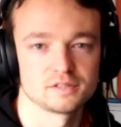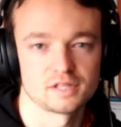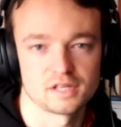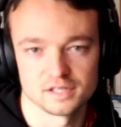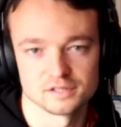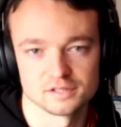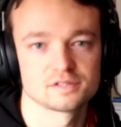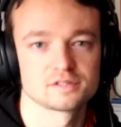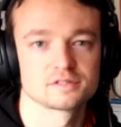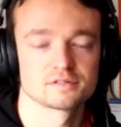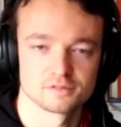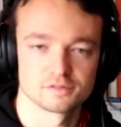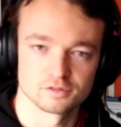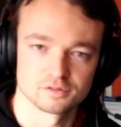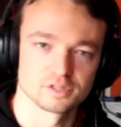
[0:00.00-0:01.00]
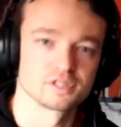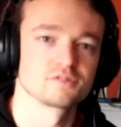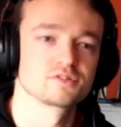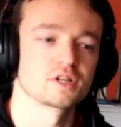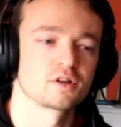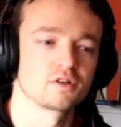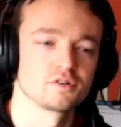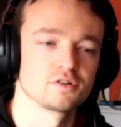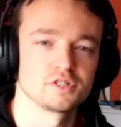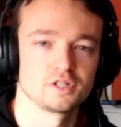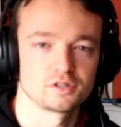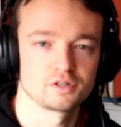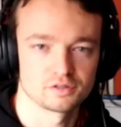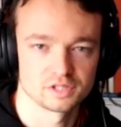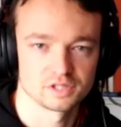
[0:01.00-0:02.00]
Hence, cognitive psychology and
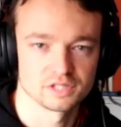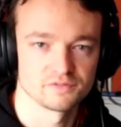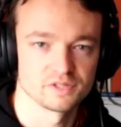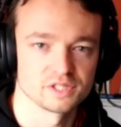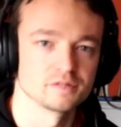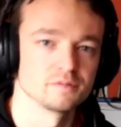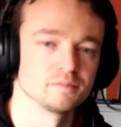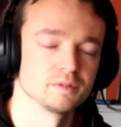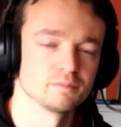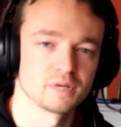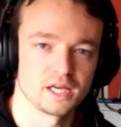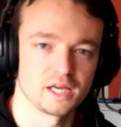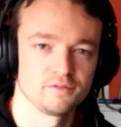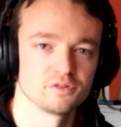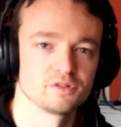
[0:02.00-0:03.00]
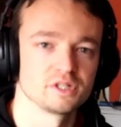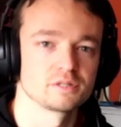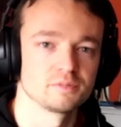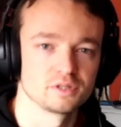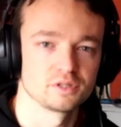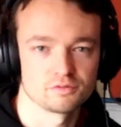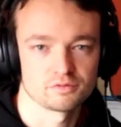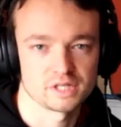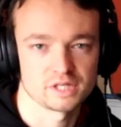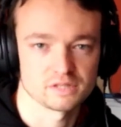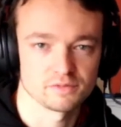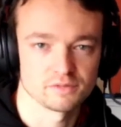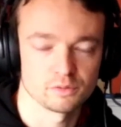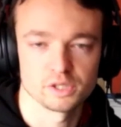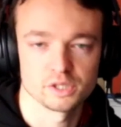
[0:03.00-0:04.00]
cognitivism and behaviorism and all the rest of it,